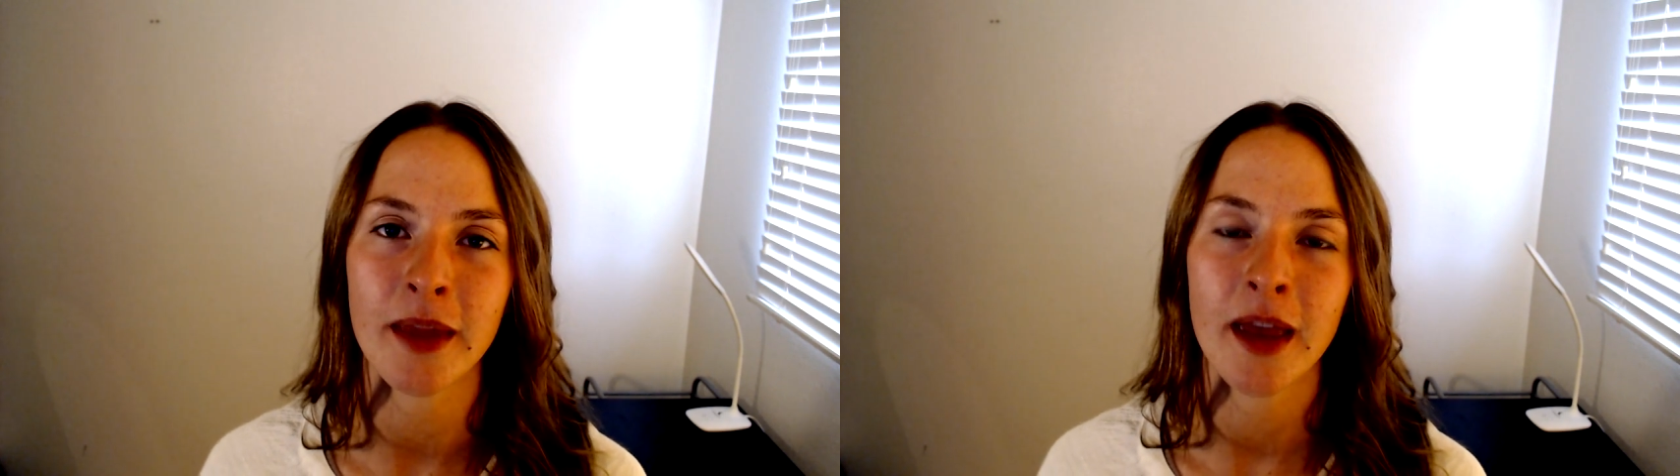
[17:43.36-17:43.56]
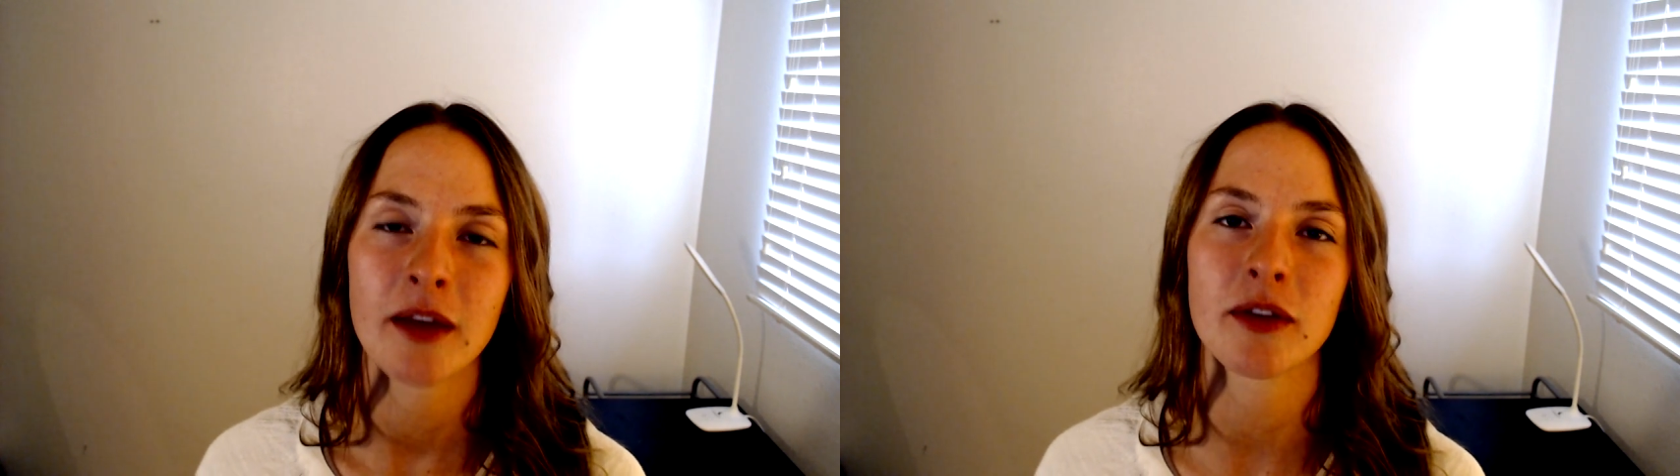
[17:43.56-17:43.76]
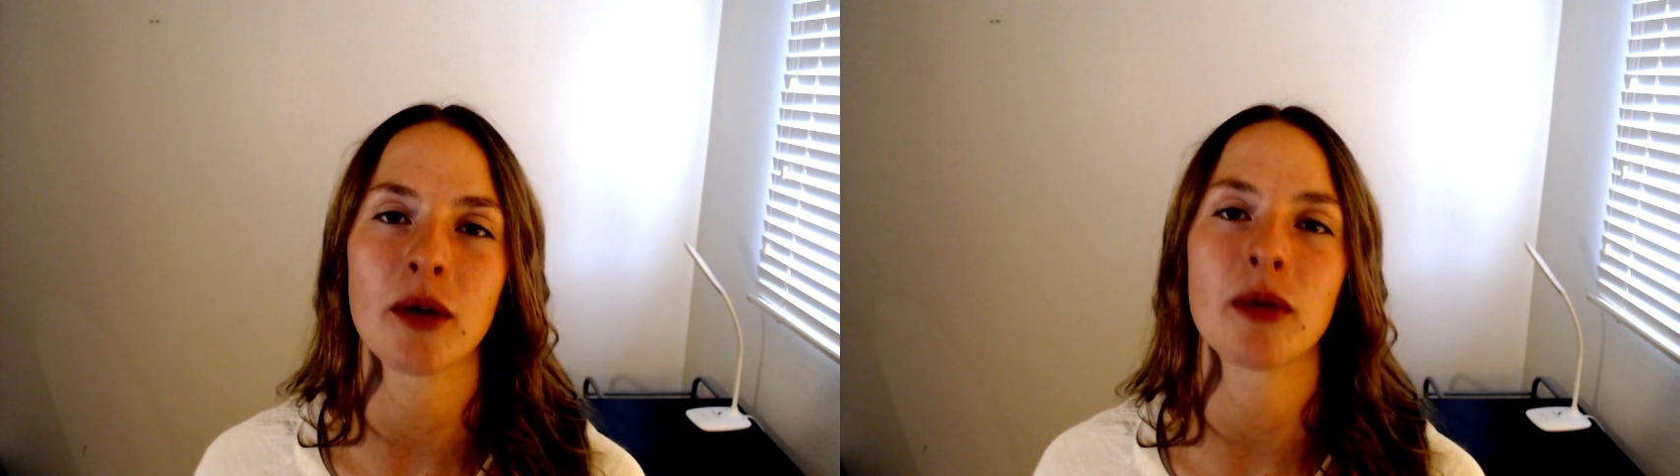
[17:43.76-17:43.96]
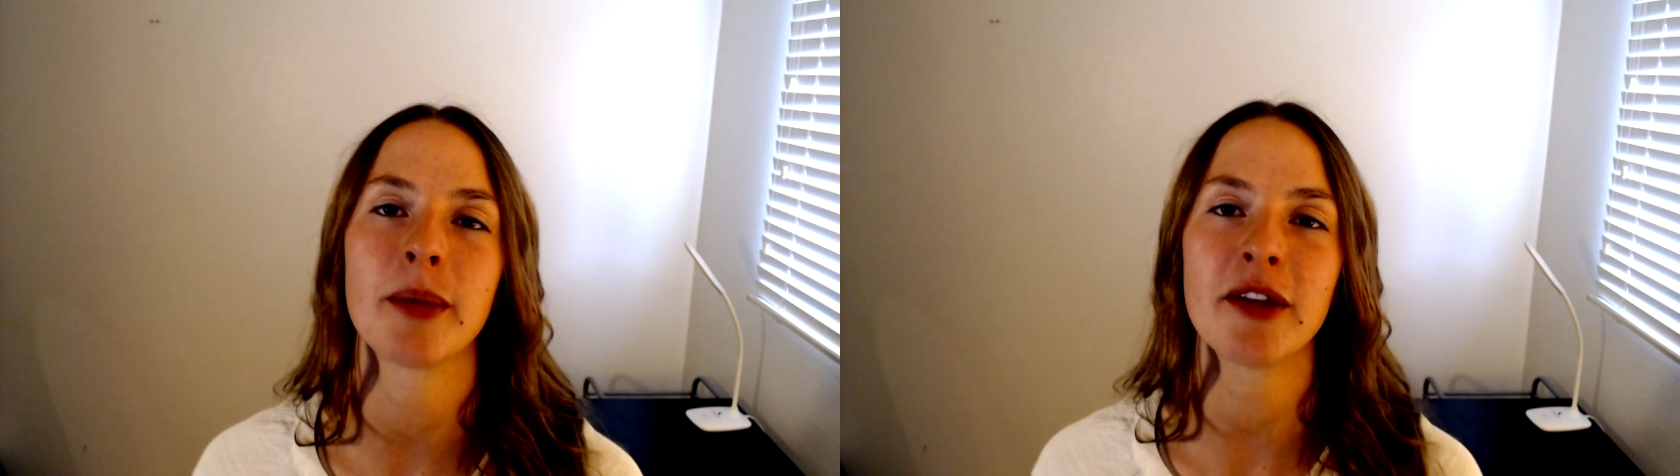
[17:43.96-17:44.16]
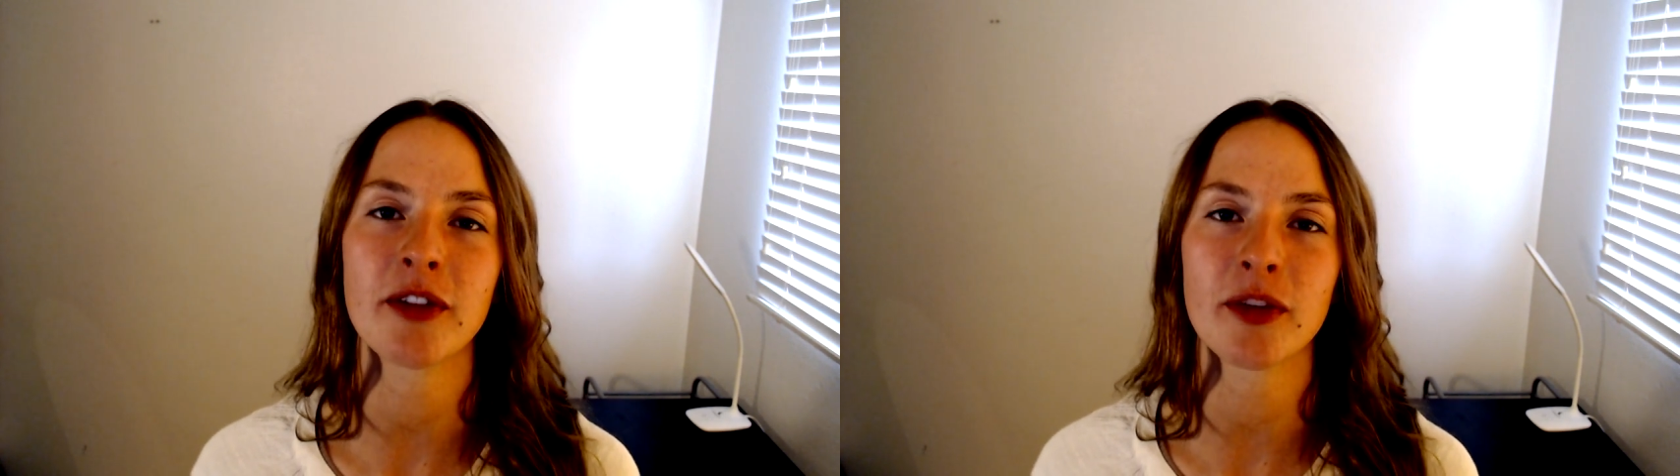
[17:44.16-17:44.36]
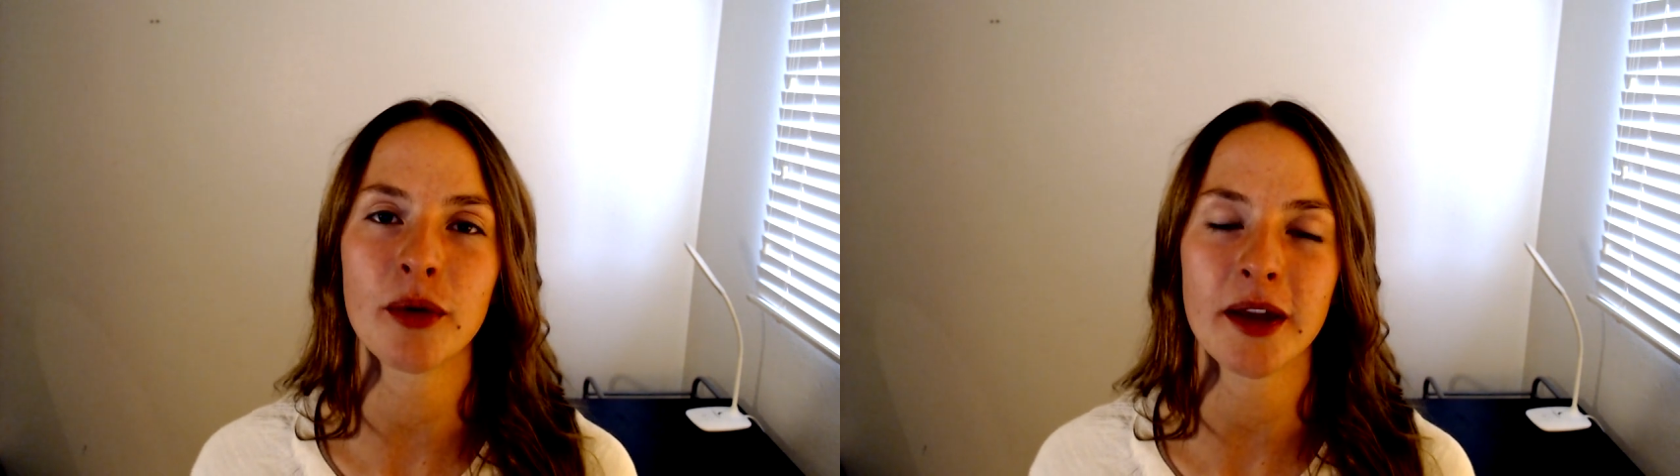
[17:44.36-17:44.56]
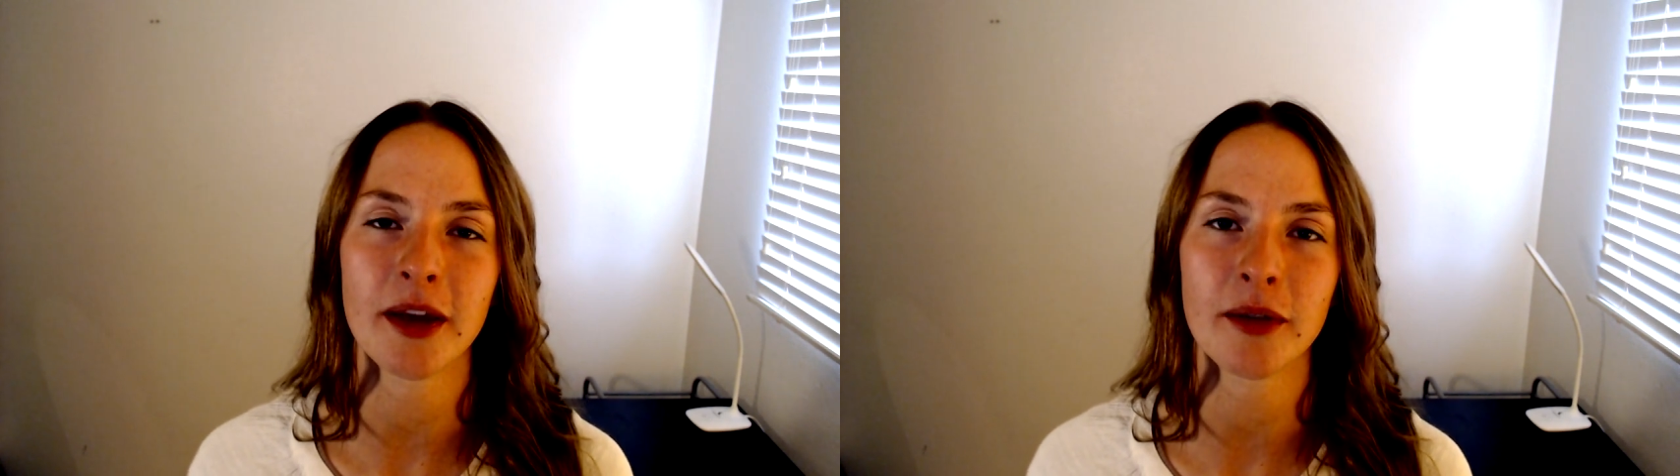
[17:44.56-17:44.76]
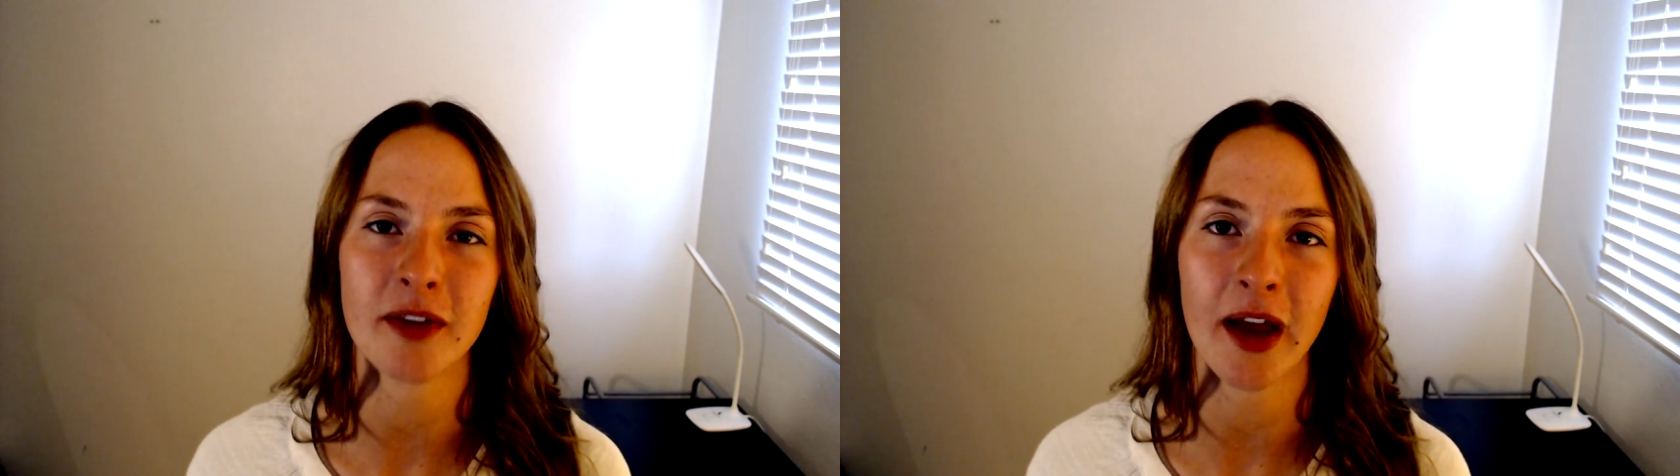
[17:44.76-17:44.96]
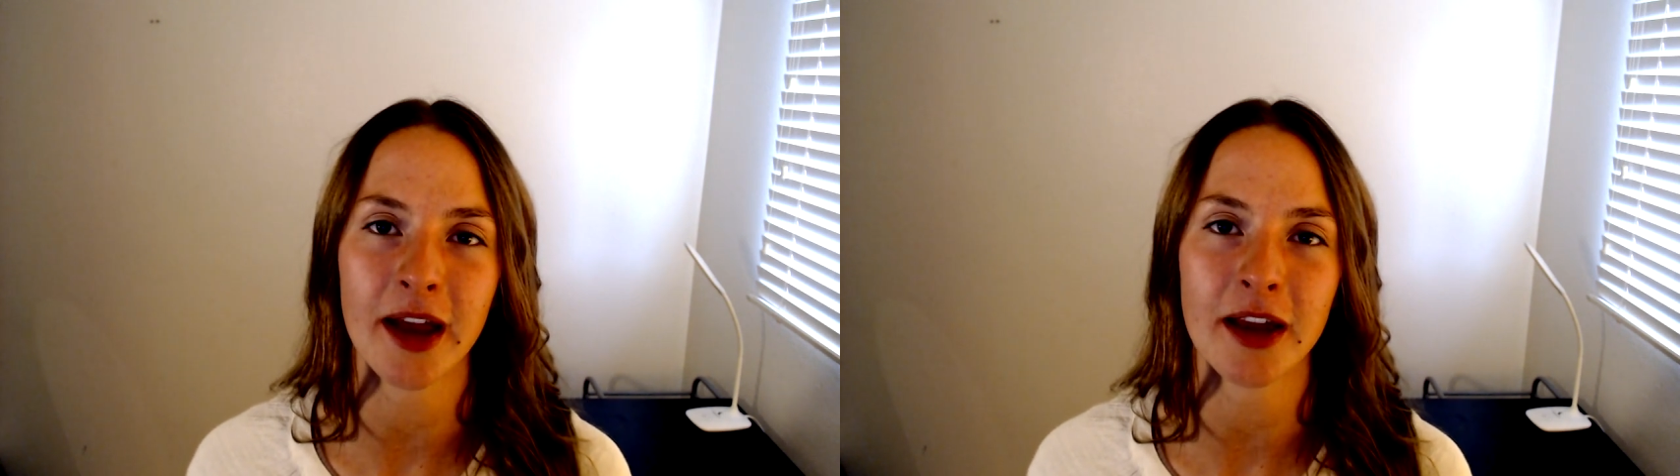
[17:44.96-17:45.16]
So the benefits of going outside